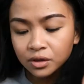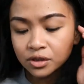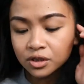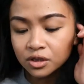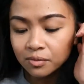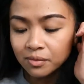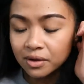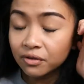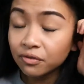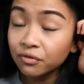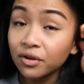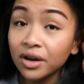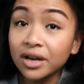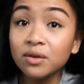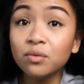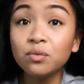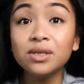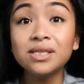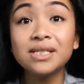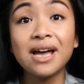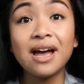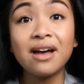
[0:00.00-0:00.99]
So my
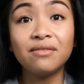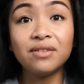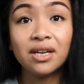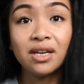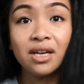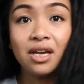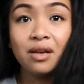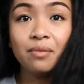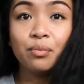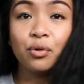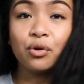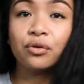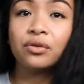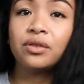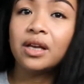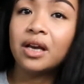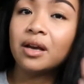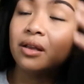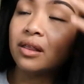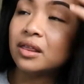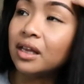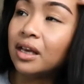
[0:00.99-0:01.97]
friend was having a
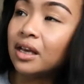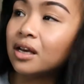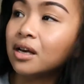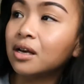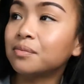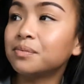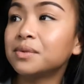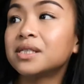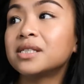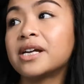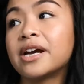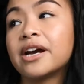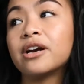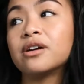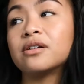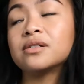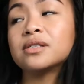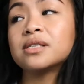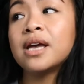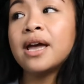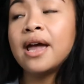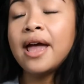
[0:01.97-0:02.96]
birthday thing
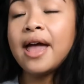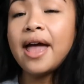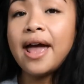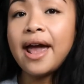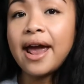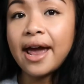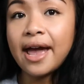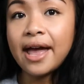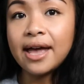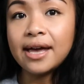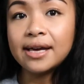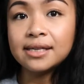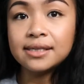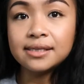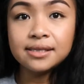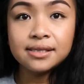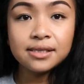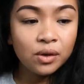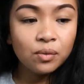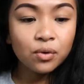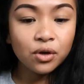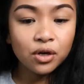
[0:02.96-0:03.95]
upstairs,
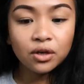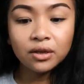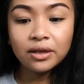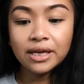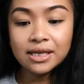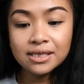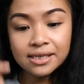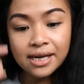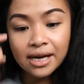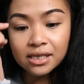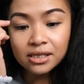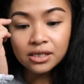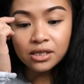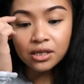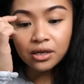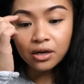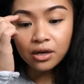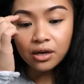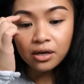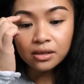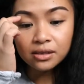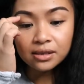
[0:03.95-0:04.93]
and we were like
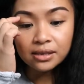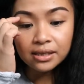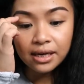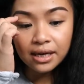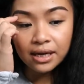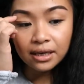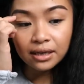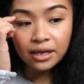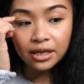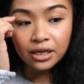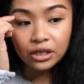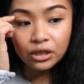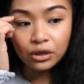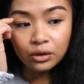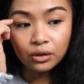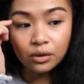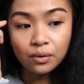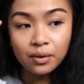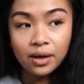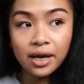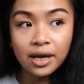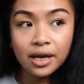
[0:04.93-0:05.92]
texting her and saying like, you
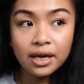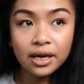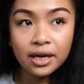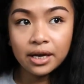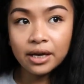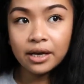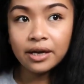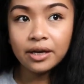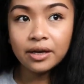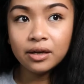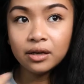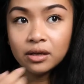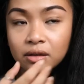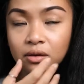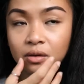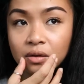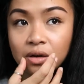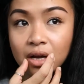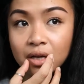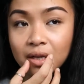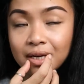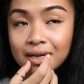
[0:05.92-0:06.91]
know, hey,
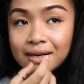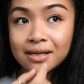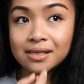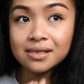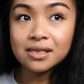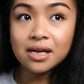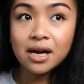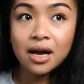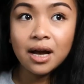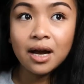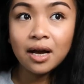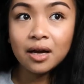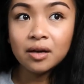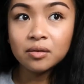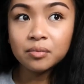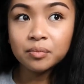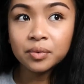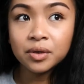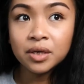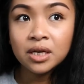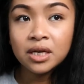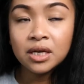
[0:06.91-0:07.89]
they're not letting us up.
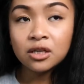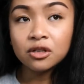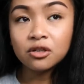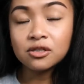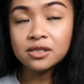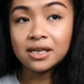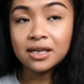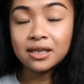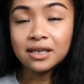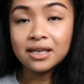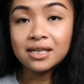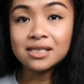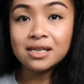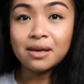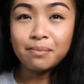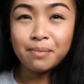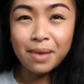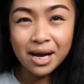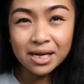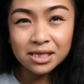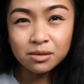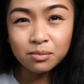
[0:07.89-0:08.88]
They're saying that it's
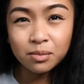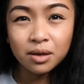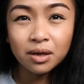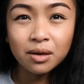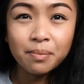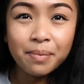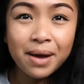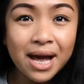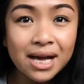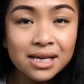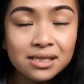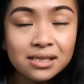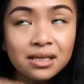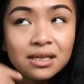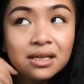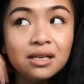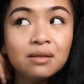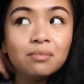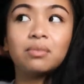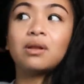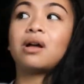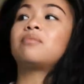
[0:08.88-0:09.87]
at maximum
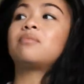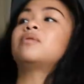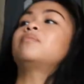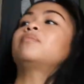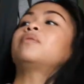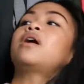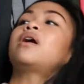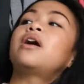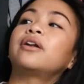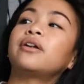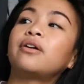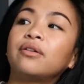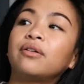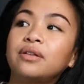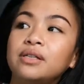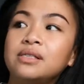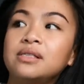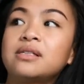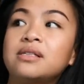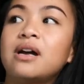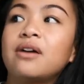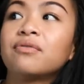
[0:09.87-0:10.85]
capacity, blah, blah, blah, and all
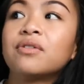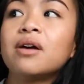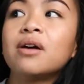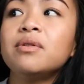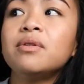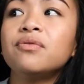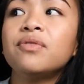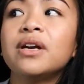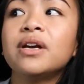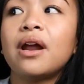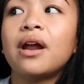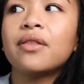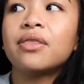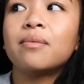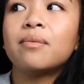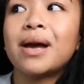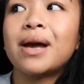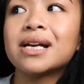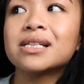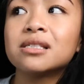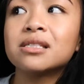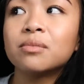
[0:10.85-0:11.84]
this stuff. Come to find out the
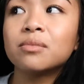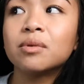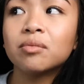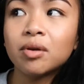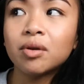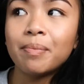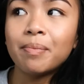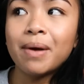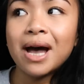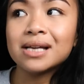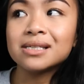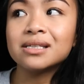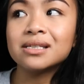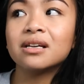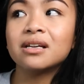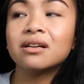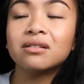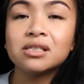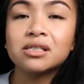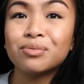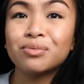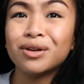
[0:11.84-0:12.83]
maximum
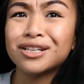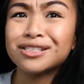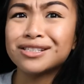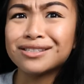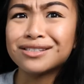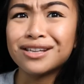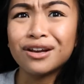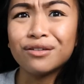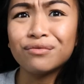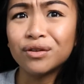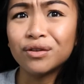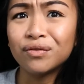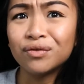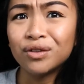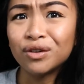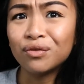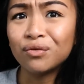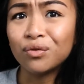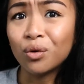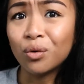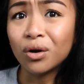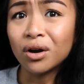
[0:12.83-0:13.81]
capacity of this place is like
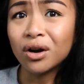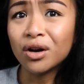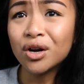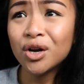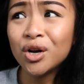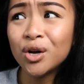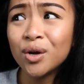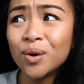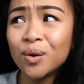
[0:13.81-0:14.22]
54,